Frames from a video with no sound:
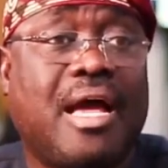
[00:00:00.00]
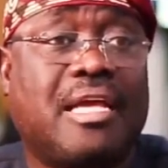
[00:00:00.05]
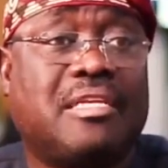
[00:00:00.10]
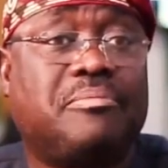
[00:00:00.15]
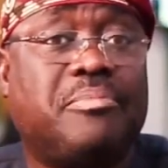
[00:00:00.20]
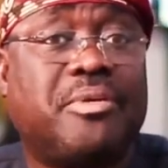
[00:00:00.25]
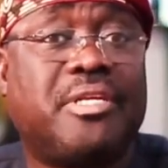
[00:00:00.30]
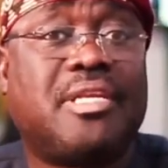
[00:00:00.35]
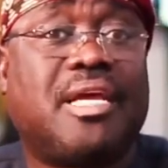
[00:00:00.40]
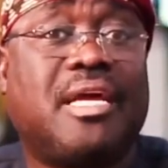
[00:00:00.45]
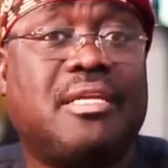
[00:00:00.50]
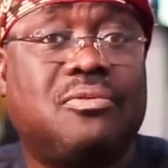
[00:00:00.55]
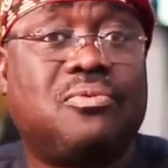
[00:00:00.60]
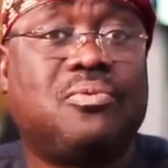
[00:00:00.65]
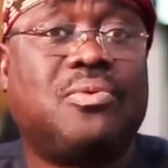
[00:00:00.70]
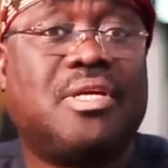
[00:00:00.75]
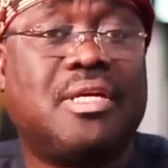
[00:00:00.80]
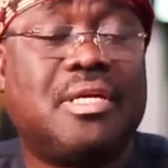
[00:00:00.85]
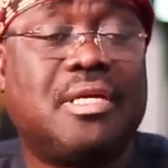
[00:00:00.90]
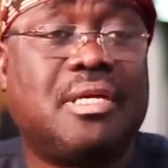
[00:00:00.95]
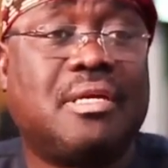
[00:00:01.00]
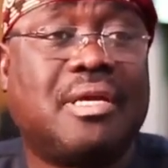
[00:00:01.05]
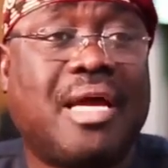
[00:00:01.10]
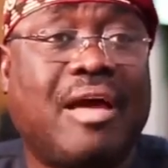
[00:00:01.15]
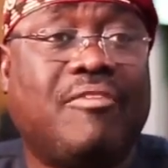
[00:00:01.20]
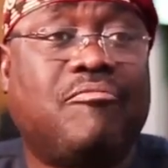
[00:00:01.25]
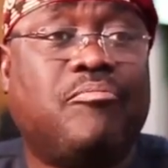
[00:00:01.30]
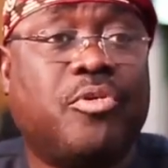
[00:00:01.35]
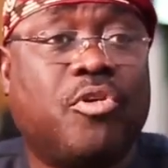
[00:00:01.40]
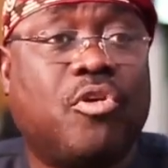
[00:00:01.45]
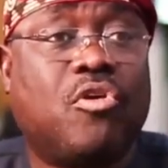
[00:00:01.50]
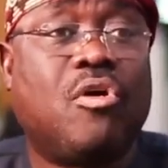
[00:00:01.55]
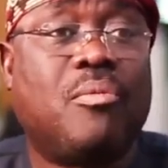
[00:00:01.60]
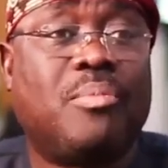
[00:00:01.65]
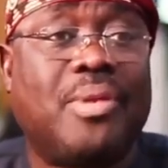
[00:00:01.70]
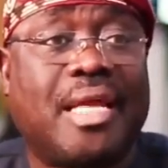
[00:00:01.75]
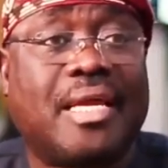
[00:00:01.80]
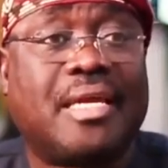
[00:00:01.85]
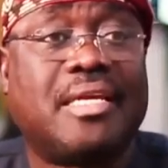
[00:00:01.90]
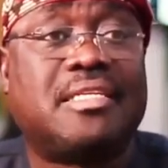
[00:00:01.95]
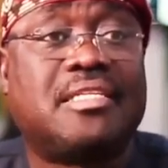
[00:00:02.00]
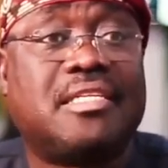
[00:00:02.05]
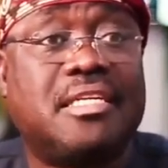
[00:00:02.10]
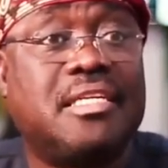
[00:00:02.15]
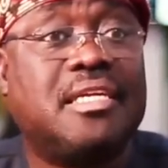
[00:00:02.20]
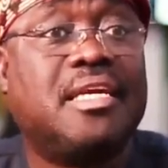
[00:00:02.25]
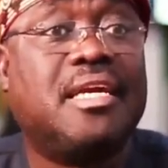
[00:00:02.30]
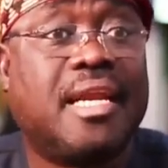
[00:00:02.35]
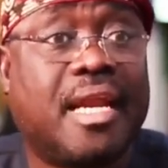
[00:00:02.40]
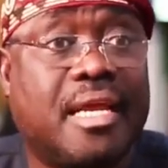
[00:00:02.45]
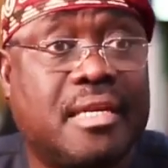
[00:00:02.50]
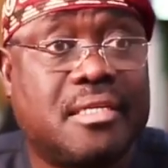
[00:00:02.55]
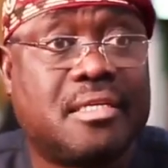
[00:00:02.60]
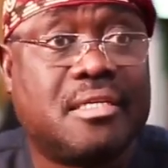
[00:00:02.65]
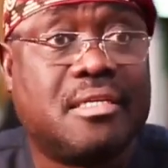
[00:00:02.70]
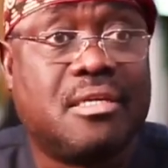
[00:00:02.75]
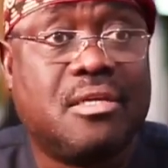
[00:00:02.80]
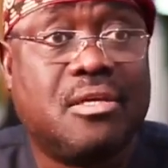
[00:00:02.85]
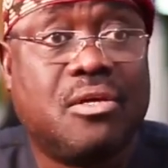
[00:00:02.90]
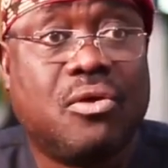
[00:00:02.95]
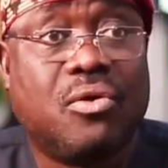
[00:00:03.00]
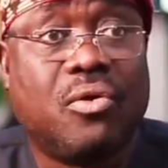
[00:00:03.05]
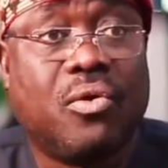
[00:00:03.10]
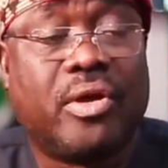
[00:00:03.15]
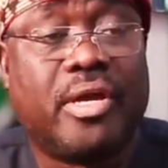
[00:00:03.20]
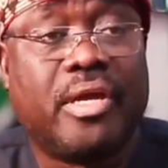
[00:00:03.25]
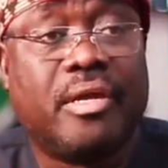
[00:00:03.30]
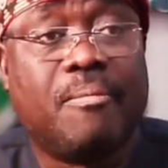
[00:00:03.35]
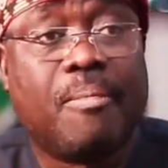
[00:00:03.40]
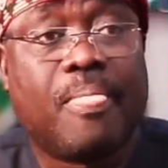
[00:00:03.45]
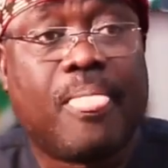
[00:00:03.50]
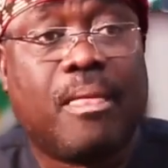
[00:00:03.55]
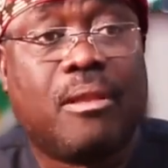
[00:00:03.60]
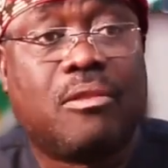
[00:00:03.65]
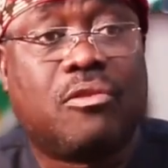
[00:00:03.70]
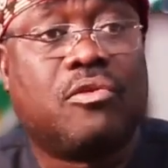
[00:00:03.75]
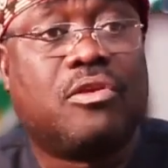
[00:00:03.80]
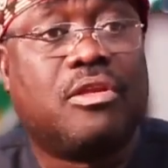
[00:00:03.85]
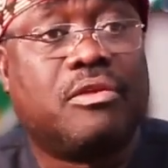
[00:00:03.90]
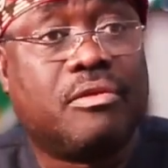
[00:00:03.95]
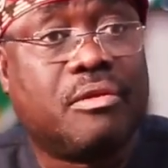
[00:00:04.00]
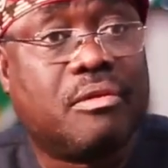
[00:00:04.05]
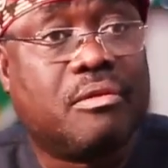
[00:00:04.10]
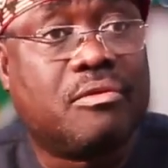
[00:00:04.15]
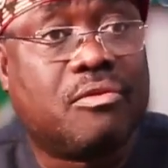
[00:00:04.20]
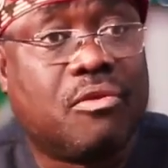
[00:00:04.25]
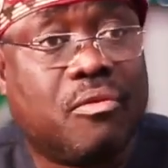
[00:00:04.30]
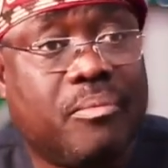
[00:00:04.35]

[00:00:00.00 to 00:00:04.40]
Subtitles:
has been that we have become like a training ground, okay, to